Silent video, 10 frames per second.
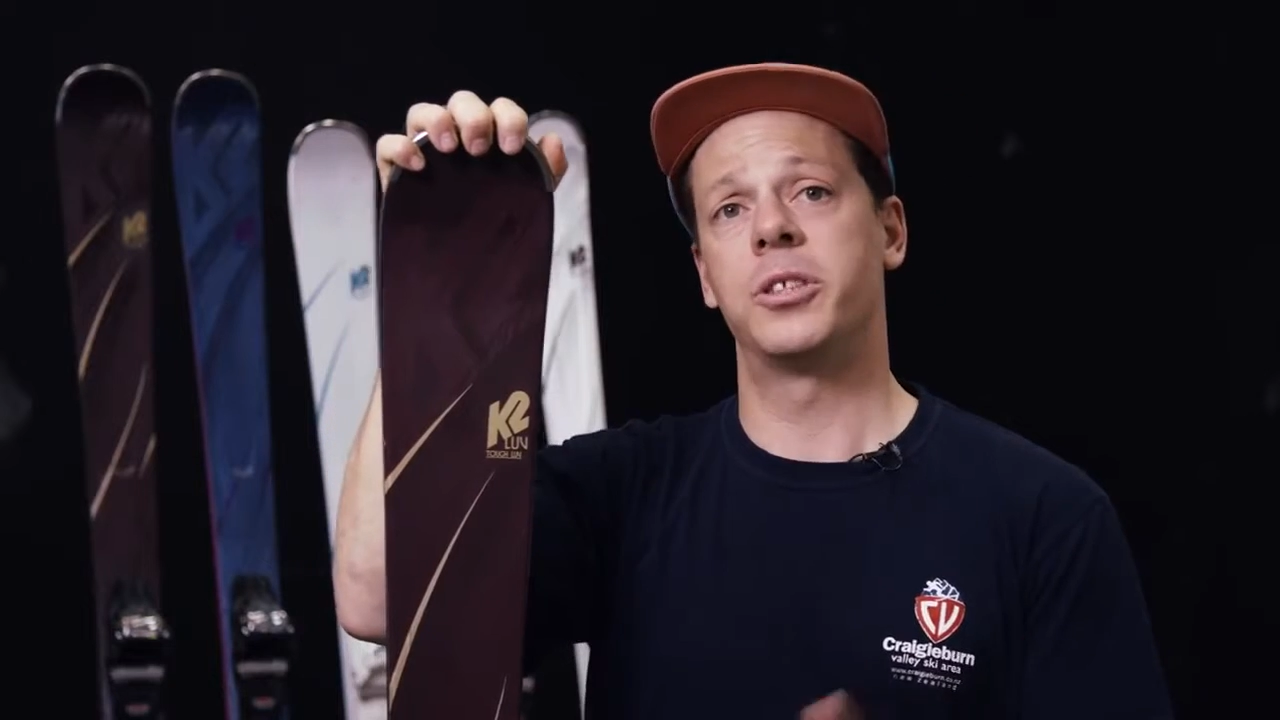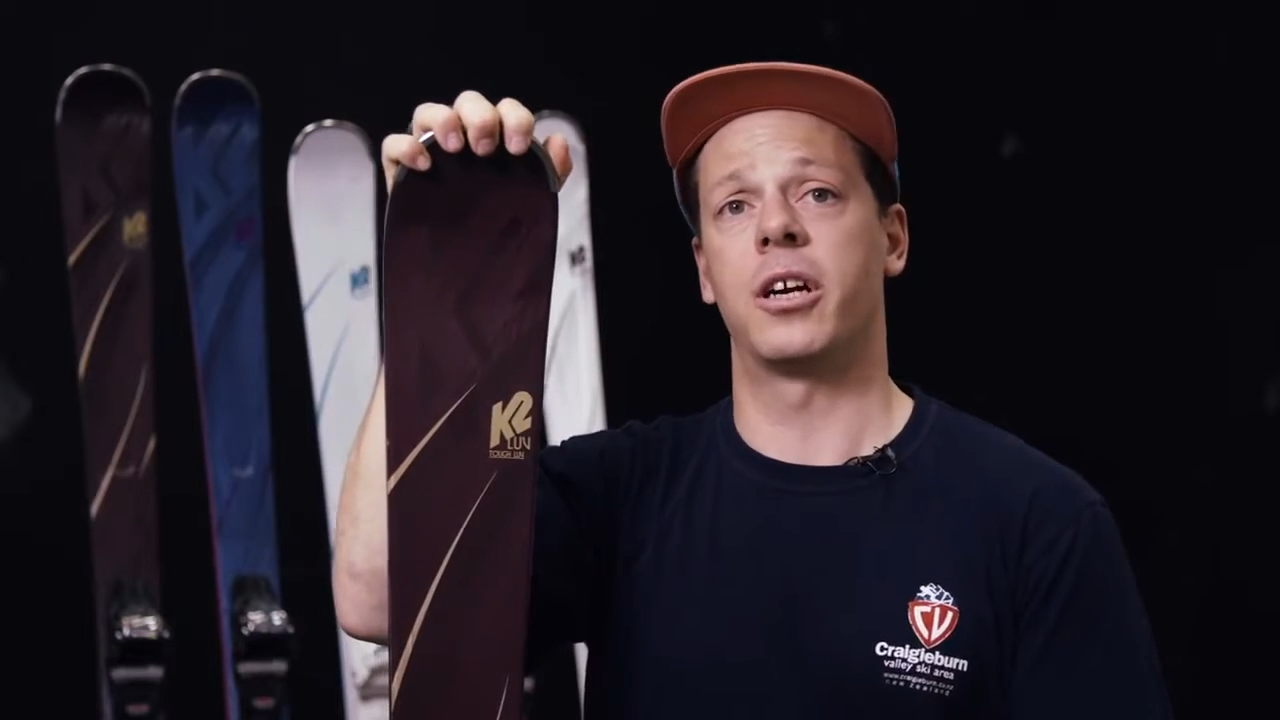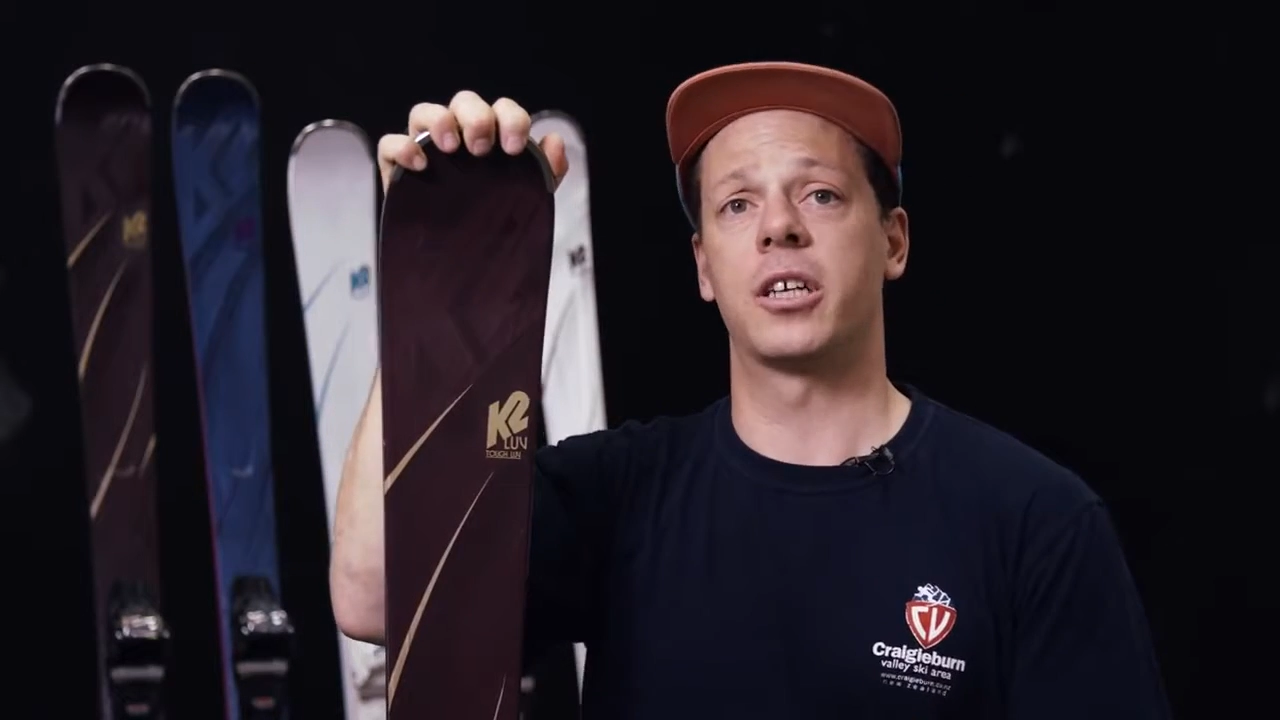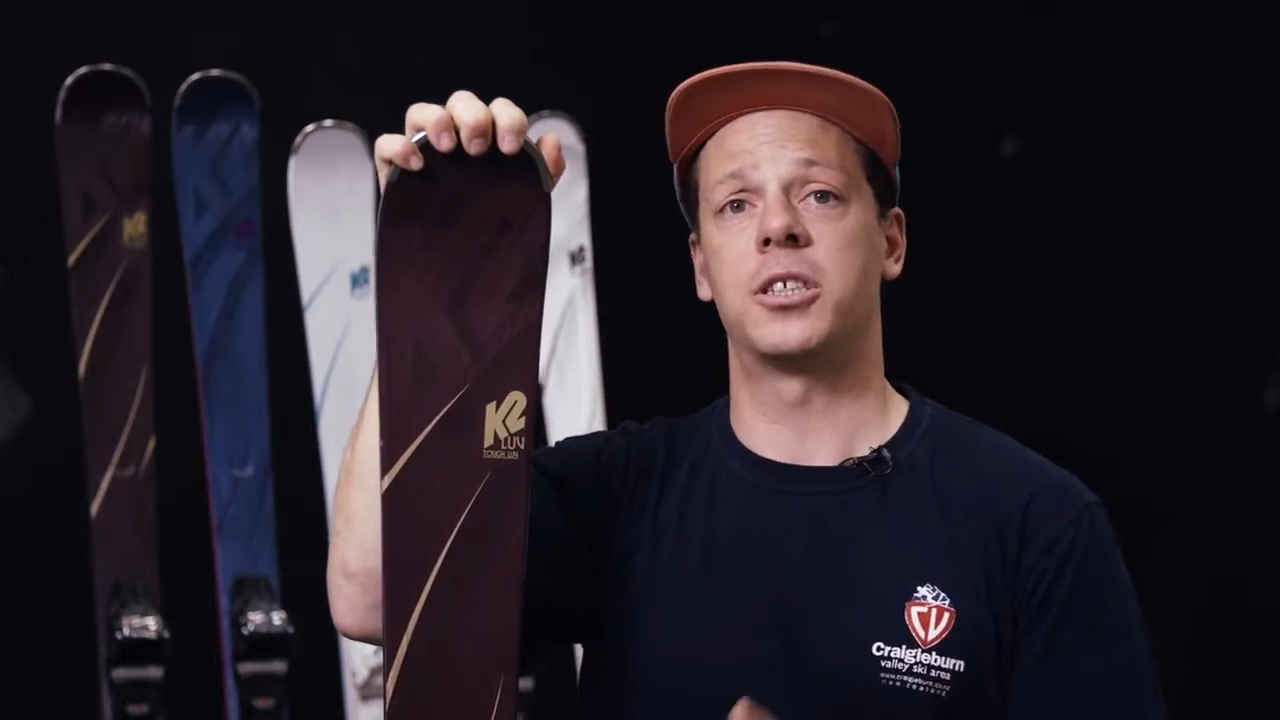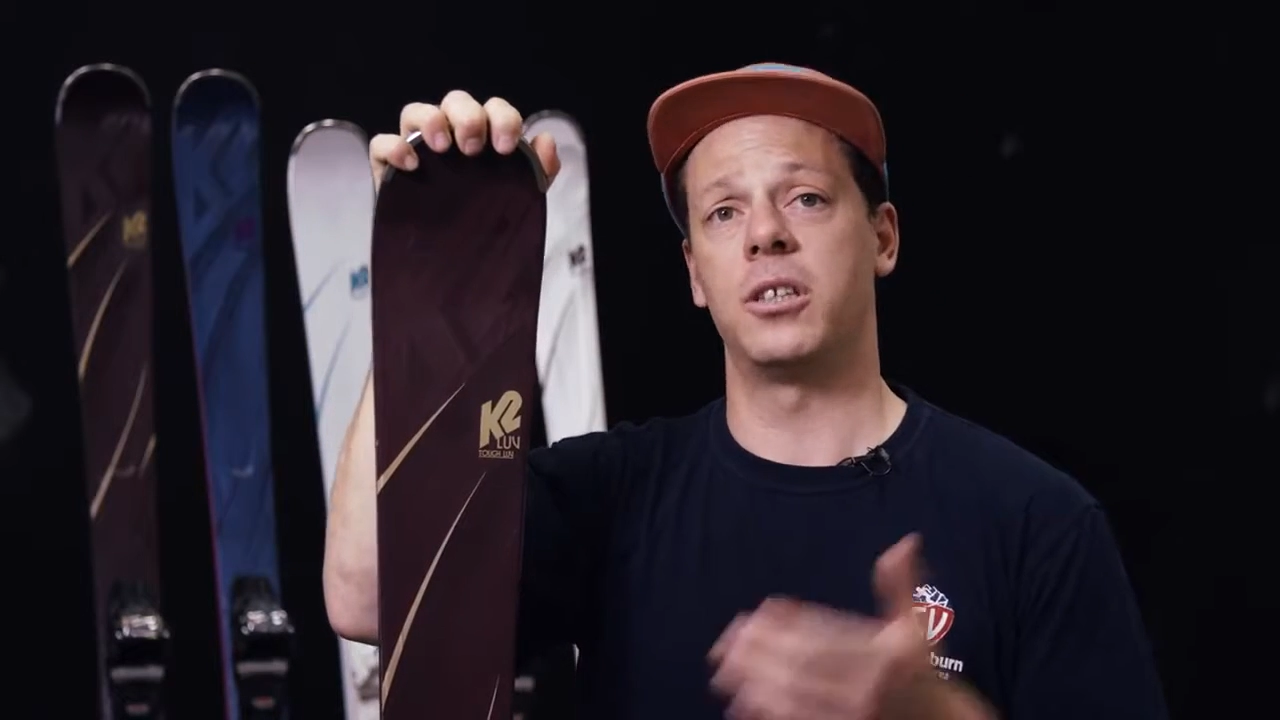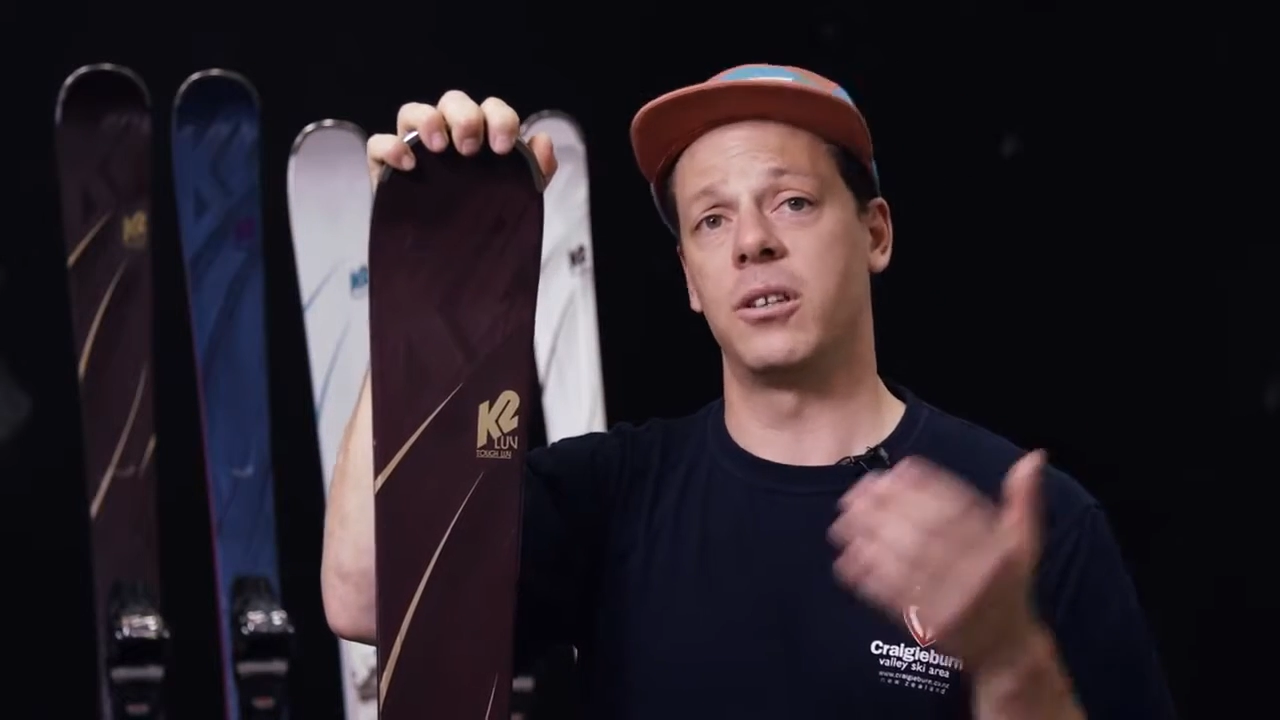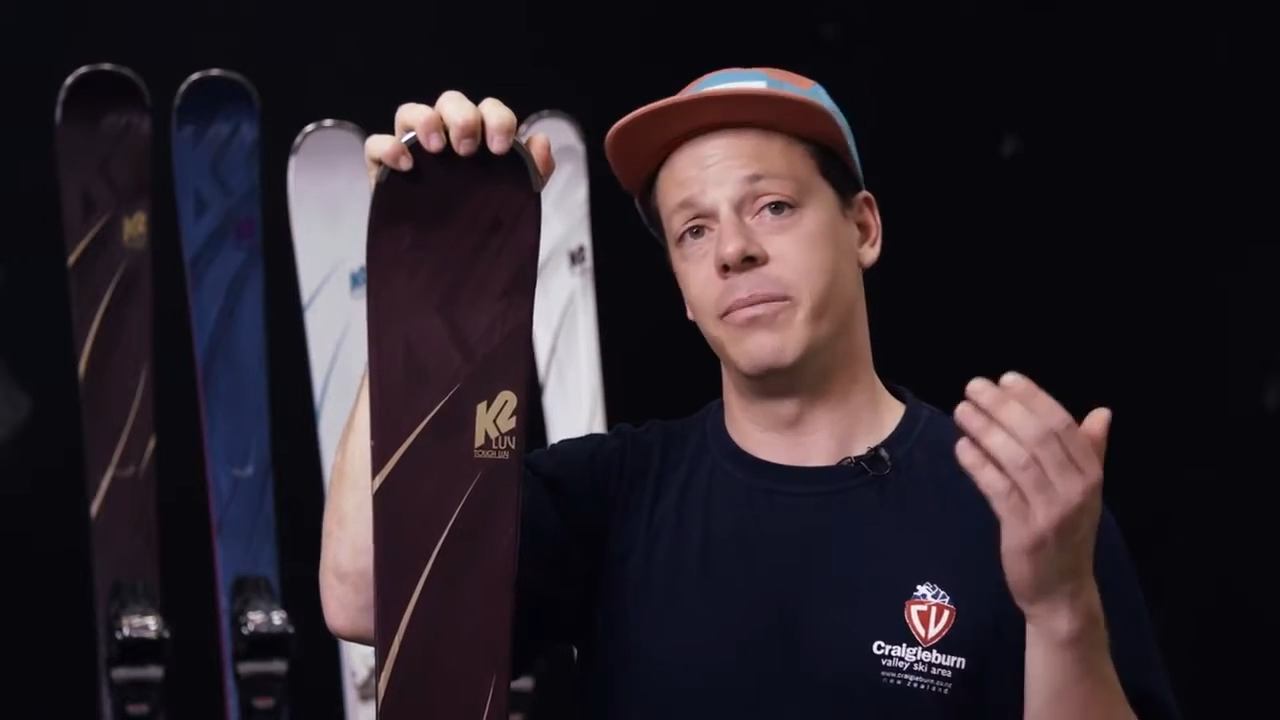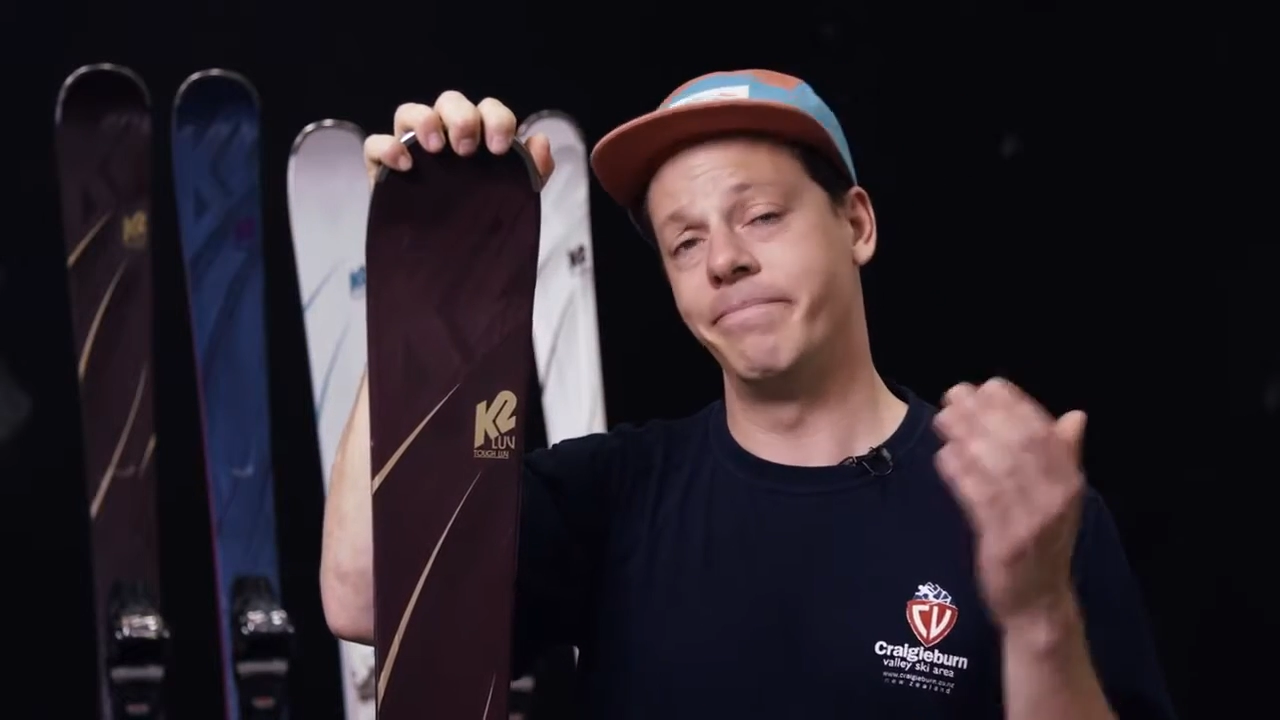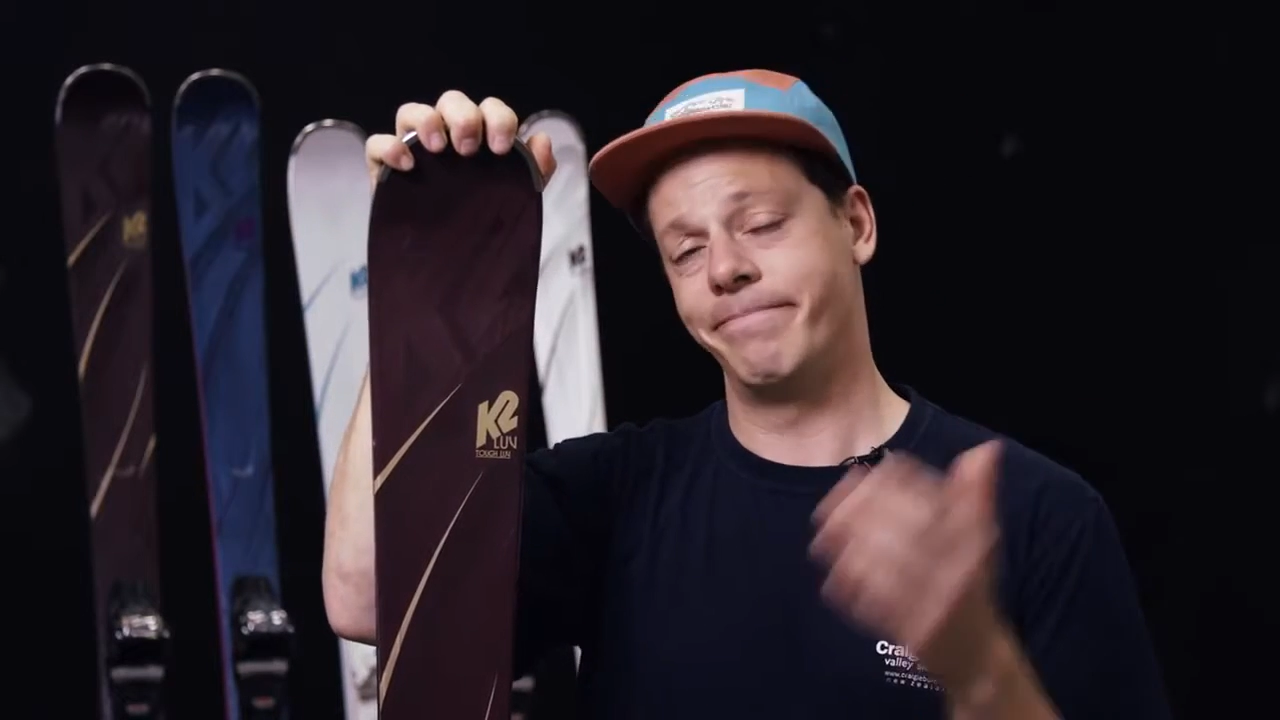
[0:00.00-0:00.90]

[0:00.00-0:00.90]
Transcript: Shock Shield